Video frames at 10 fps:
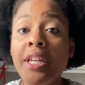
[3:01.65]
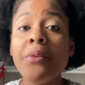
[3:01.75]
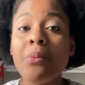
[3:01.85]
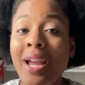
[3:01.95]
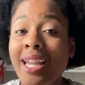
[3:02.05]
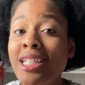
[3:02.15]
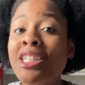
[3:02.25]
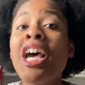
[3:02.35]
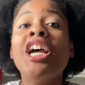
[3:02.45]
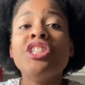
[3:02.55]
ways
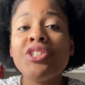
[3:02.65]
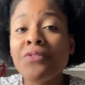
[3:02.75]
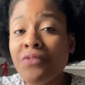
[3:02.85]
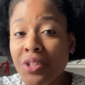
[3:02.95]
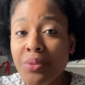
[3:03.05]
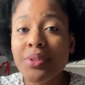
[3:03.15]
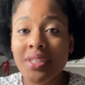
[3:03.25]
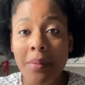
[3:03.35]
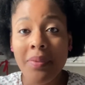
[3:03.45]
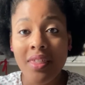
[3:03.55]
to view
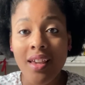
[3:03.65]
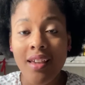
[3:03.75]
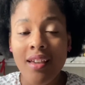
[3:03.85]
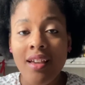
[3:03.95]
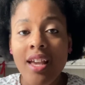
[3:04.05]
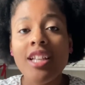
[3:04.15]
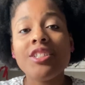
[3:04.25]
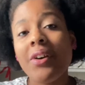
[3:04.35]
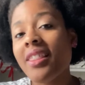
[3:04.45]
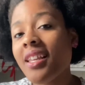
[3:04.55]
something. And so
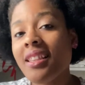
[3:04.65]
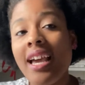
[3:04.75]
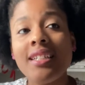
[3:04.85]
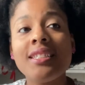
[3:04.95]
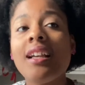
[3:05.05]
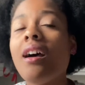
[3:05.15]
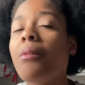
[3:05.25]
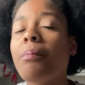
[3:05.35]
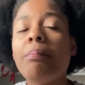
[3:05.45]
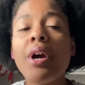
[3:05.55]
I think that is a
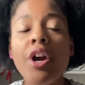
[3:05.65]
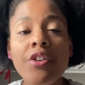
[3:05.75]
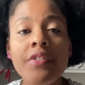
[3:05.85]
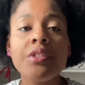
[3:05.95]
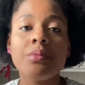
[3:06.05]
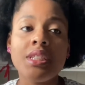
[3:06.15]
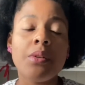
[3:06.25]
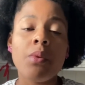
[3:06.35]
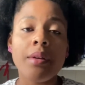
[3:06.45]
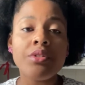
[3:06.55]
perfect reason
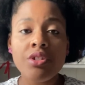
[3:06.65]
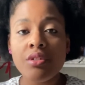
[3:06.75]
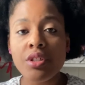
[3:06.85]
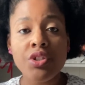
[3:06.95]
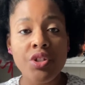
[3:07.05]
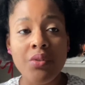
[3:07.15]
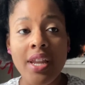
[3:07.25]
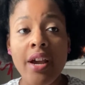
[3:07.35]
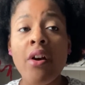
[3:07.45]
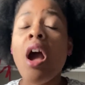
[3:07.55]
why we should do this show
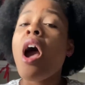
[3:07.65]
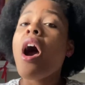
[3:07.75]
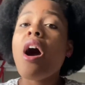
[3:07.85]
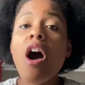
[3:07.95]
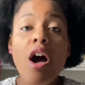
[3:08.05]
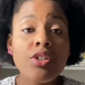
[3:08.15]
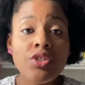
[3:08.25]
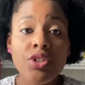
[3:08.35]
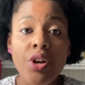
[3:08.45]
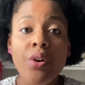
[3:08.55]
now.
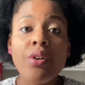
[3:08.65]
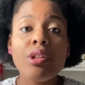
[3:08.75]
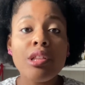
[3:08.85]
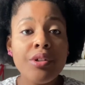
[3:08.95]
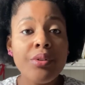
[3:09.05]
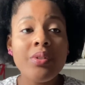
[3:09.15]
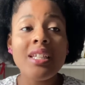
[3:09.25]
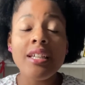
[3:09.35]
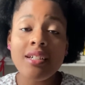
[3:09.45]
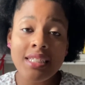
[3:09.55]
Also, Lou, the
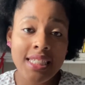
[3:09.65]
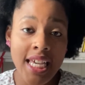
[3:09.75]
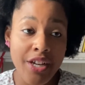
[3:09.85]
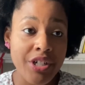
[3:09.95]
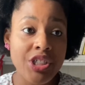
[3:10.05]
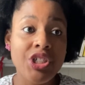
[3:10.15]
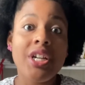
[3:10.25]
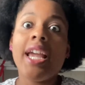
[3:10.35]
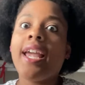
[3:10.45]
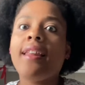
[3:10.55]
youngest character,
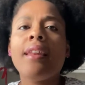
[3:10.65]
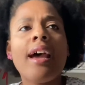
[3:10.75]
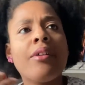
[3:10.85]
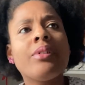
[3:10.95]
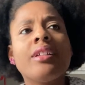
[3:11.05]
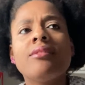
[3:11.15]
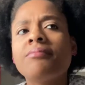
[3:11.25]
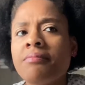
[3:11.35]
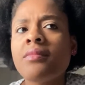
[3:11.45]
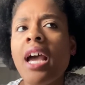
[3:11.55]
and I would
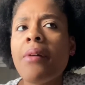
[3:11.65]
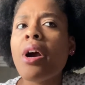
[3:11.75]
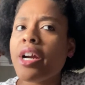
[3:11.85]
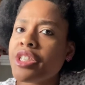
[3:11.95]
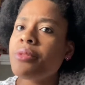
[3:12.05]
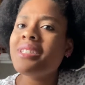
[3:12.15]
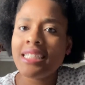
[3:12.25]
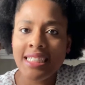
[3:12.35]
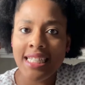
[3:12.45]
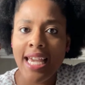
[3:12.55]
arguably
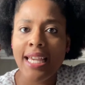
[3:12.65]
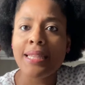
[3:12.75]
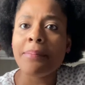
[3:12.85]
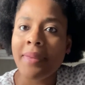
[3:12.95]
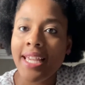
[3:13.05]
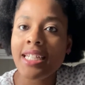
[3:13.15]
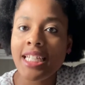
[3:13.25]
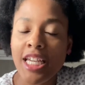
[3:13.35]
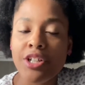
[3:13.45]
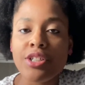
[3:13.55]
say the main
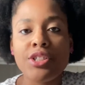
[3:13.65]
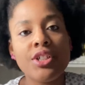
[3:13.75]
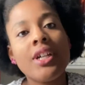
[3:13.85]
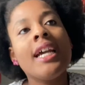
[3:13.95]
character,